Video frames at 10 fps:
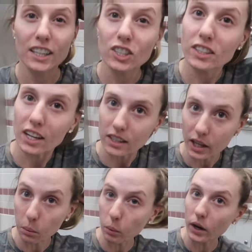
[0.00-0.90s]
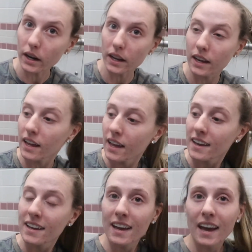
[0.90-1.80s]
Just got to the airport.
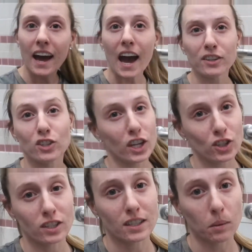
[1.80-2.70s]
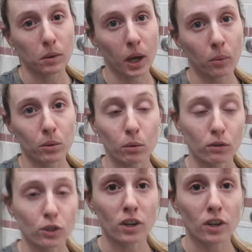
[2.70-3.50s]
Had to change into something comfortable for